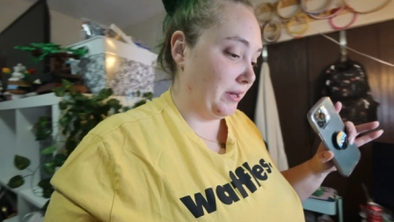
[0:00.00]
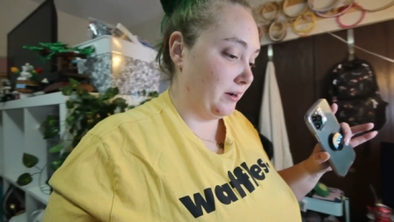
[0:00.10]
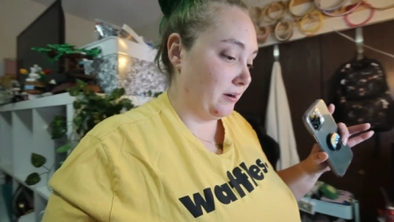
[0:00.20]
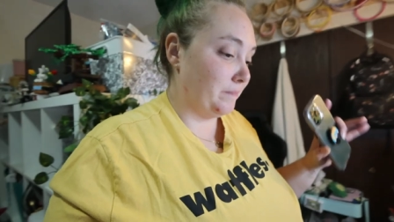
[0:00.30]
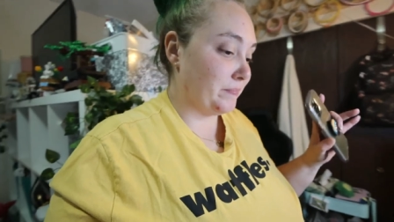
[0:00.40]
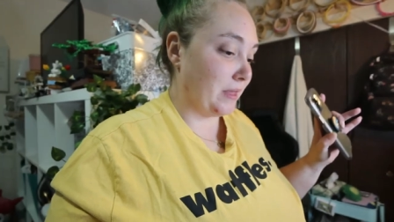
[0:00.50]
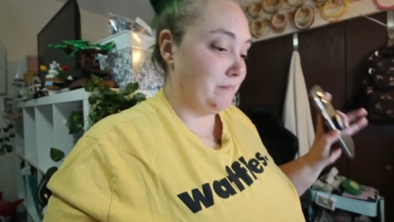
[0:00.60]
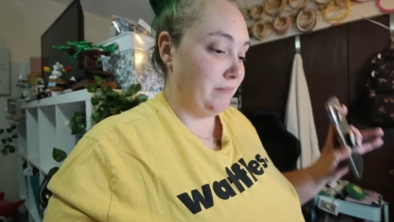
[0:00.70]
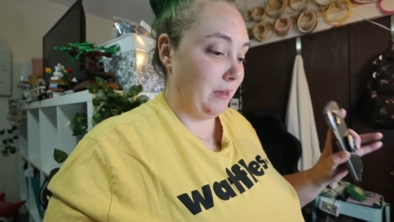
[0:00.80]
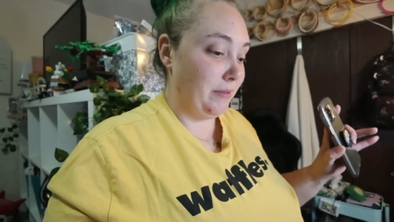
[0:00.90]
here,
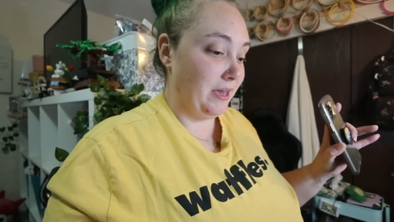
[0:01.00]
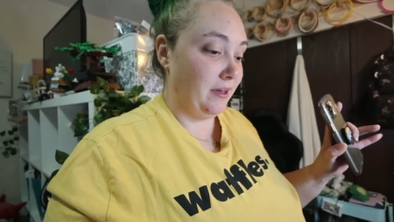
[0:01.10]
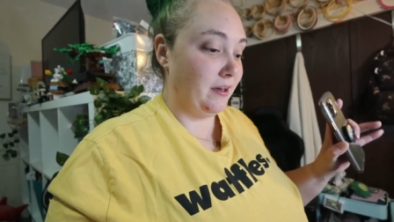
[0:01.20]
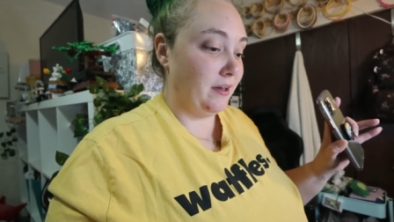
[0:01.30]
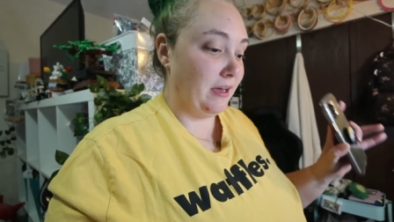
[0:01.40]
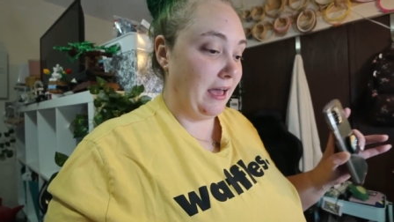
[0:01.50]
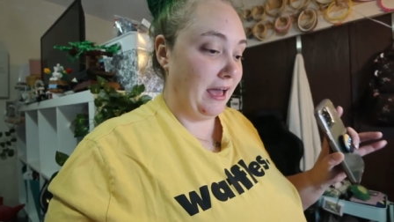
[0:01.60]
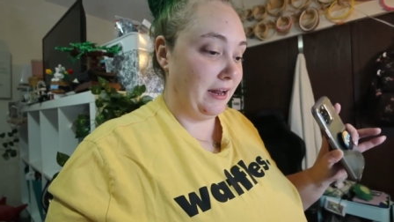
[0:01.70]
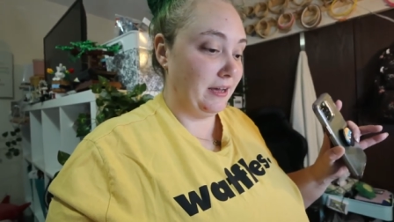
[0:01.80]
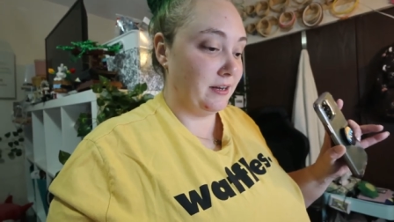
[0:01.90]
maybe
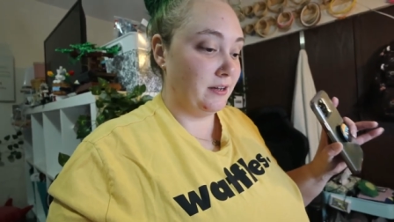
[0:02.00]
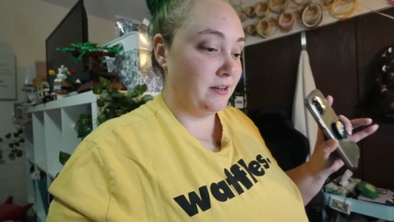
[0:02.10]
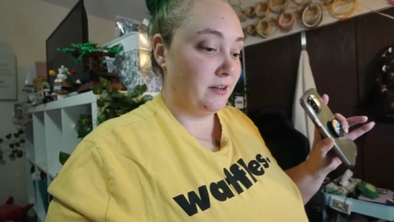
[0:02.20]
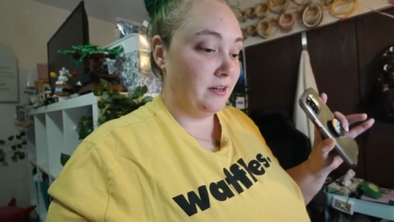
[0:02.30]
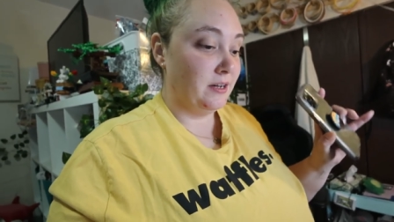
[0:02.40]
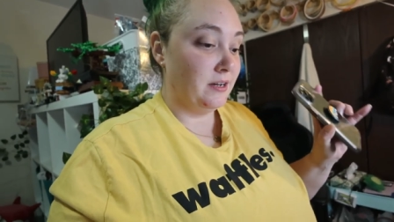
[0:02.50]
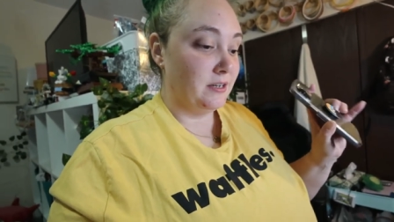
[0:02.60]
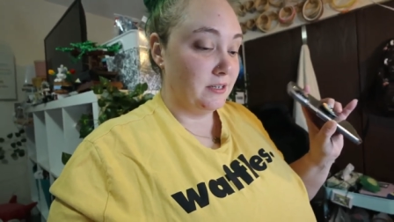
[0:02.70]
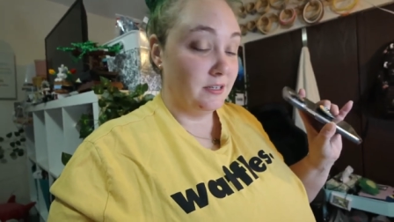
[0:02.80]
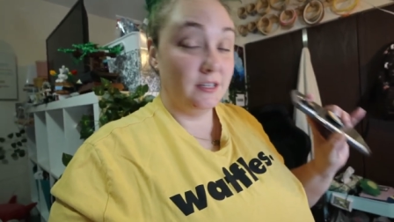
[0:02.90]
edit
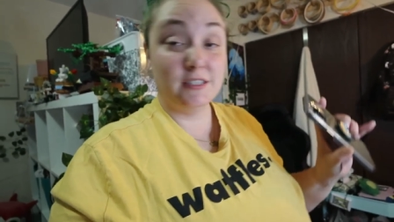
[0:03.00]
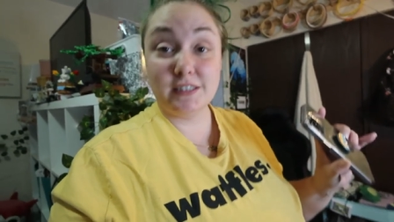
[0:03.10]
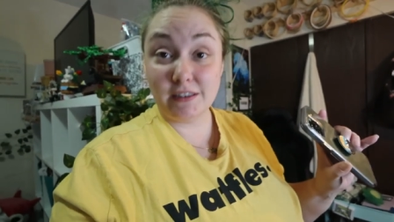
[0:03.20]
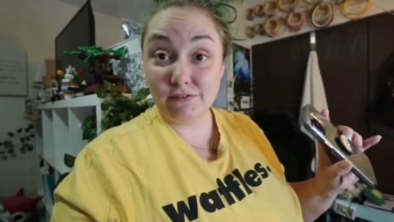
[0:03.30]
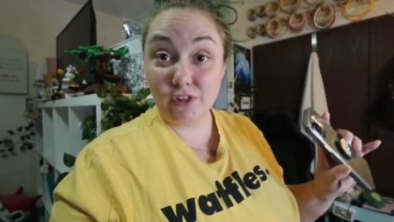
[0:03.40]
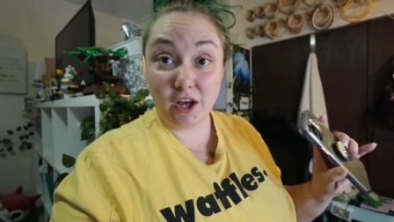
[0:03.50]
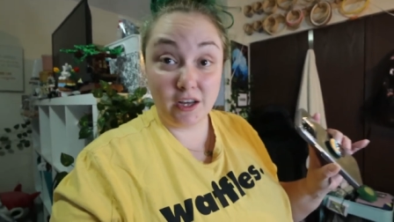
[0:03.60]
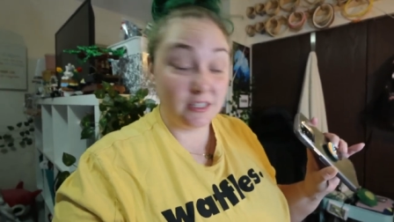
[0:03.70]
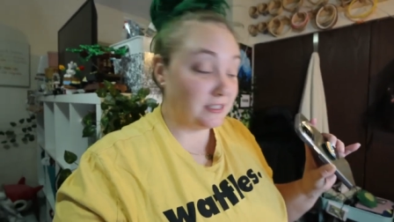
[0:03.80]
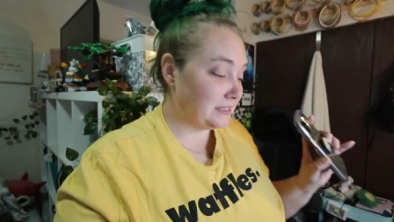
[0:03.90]
some
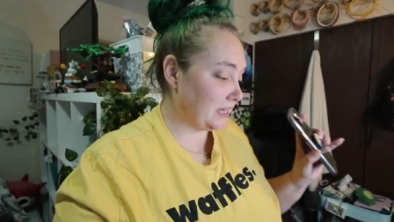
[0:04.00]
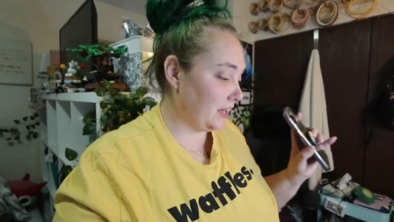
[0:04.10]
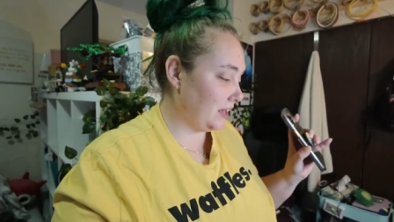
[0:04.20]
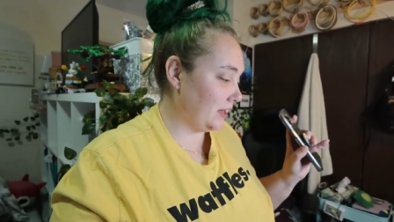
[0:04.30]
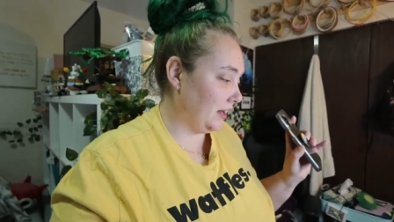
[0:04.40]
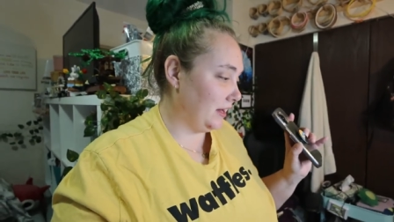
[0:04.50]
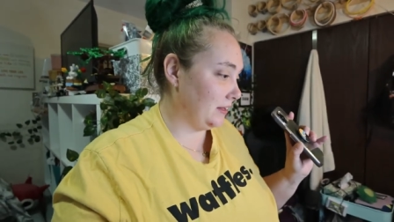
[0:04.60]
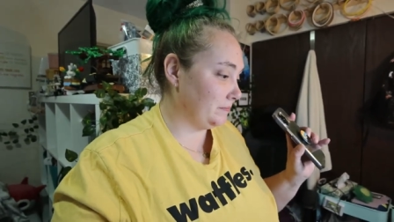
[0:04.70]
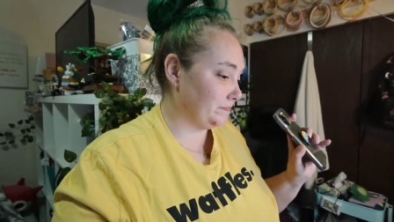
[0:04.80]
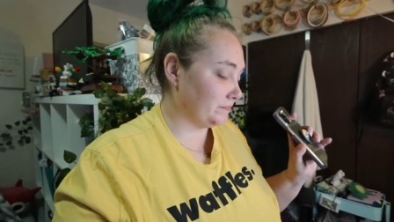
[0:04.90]
vlogs,
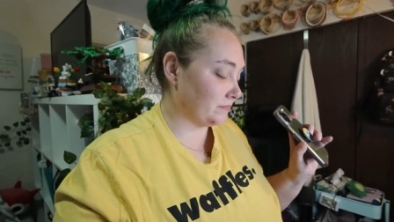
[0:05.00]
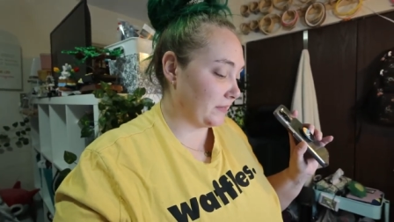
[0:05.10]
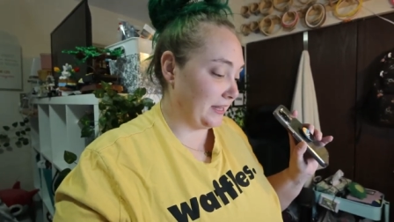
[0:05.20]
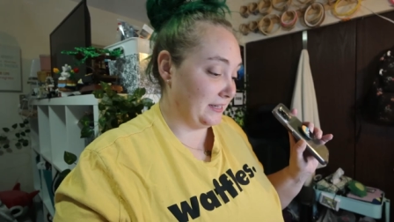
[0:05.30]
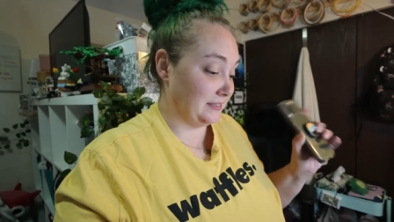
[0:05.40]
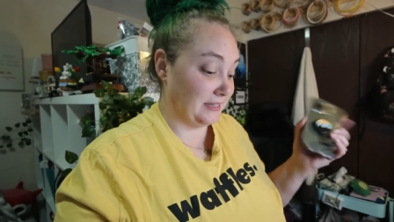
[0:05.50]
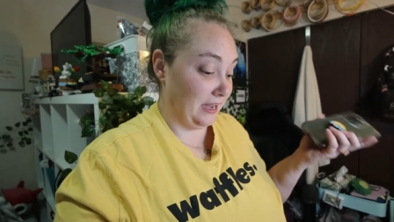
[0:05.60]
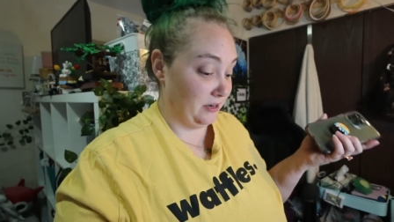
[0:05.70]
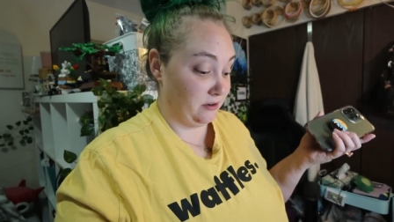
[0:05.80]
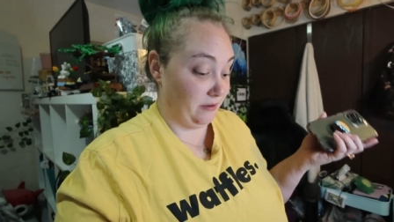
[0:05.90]
because um,
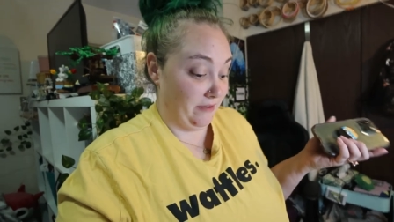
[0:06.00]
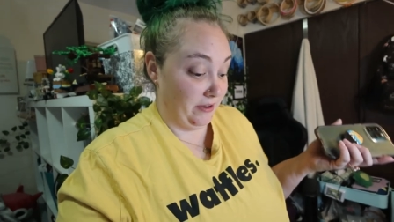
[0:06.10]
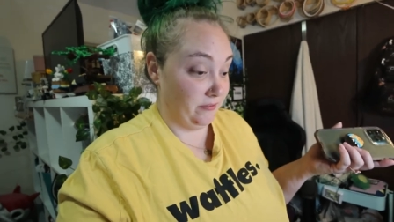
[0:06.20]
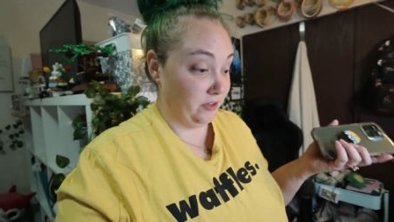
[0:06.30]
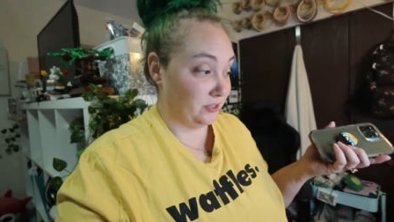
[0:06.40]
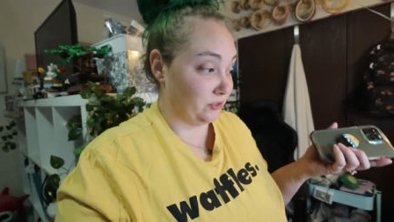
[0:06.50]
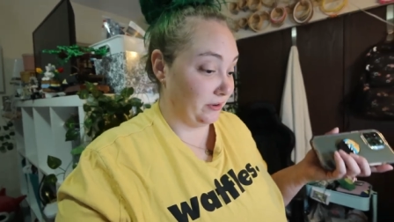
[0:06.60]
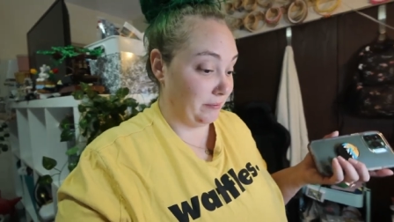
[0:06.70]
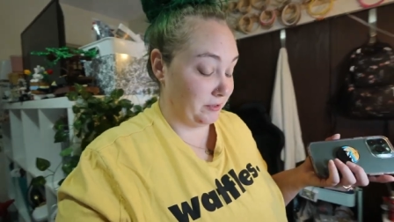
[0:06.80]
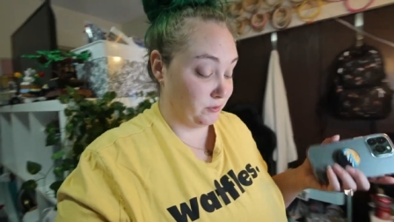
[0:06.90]
I don't have any vlogs
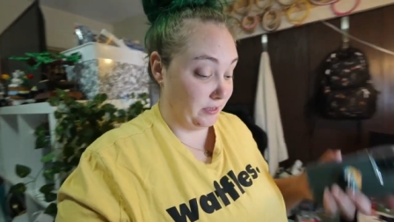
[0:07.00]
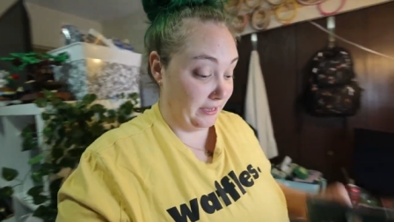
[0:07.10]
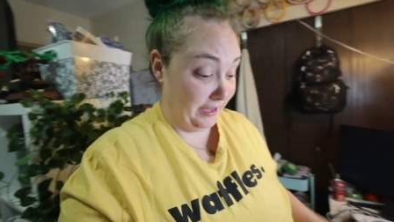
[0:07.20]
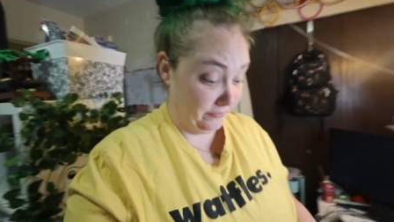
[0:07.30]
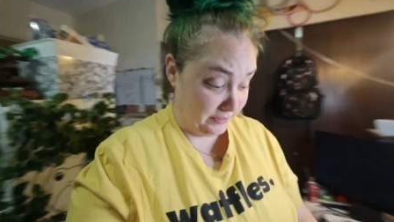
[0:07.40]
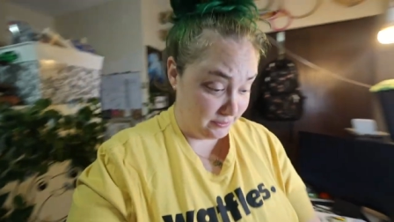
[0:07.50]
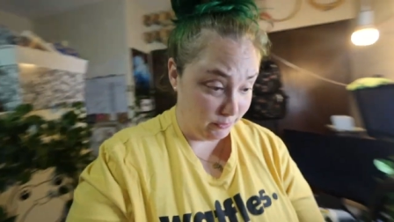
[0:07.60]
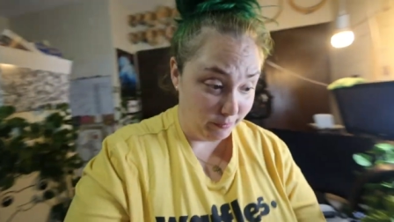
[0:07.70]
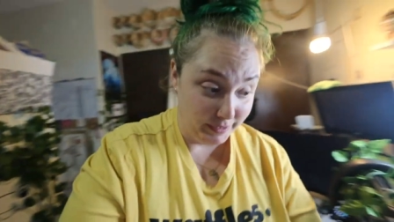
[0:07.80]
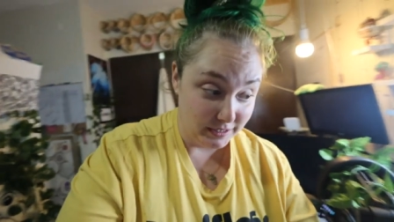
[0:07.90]
going up this week at this
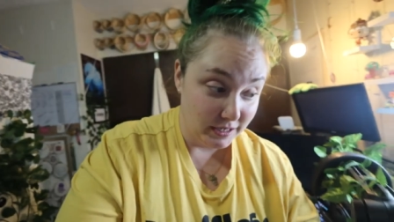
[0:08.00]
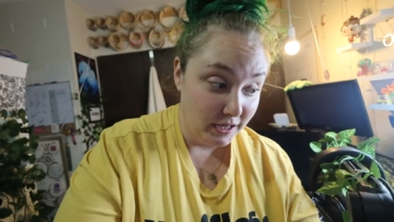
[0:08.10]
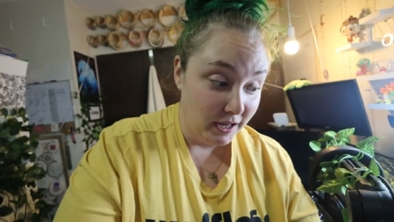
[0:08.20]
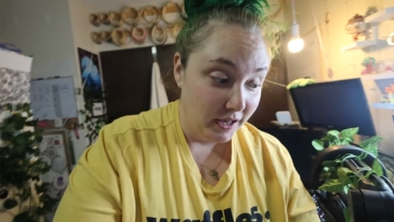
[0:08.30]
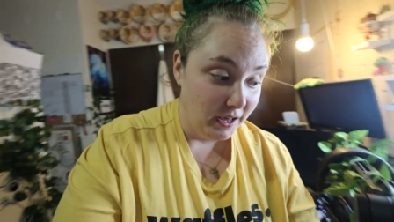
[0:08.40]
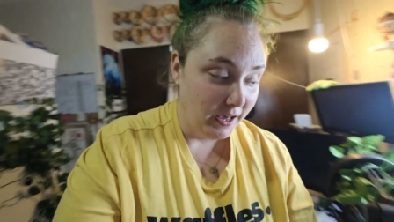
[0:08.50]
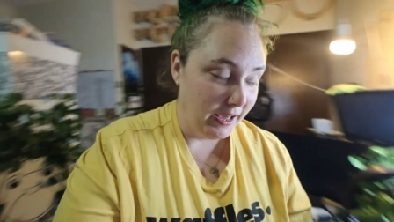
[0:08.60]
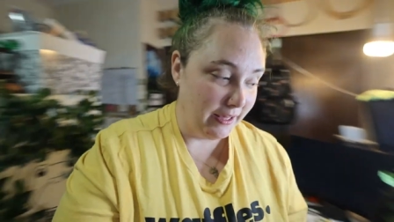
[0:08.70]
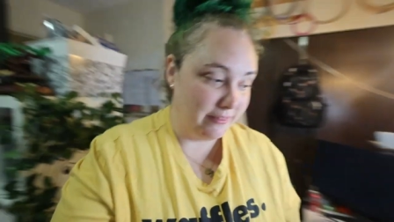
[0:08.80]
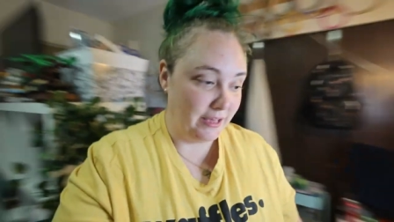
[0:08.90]
moment,
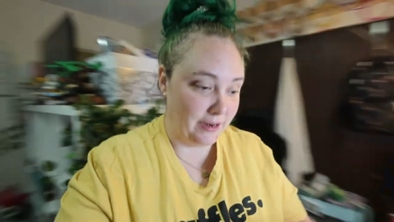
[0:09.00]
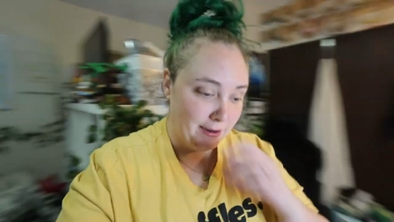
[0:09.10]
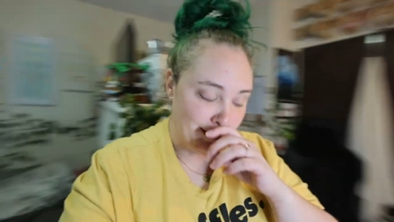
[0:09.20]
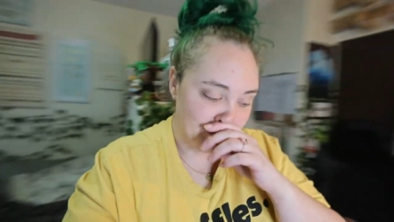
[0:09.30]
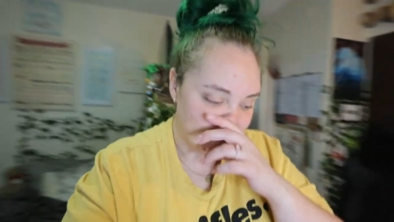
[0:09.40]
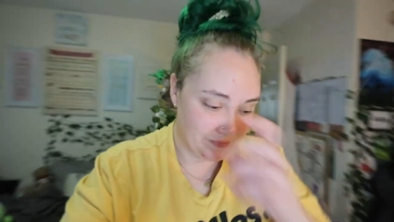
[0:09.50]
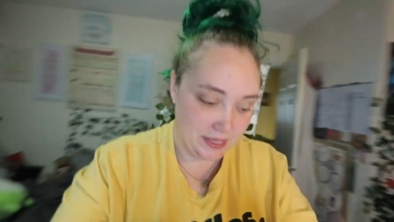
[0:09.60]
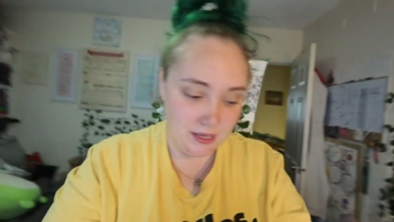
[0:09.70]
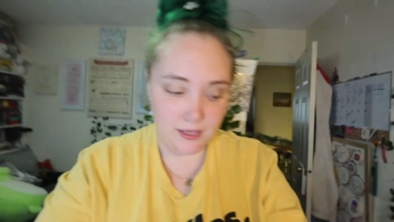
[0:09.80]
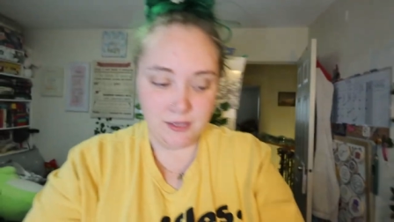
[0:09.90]
and then um,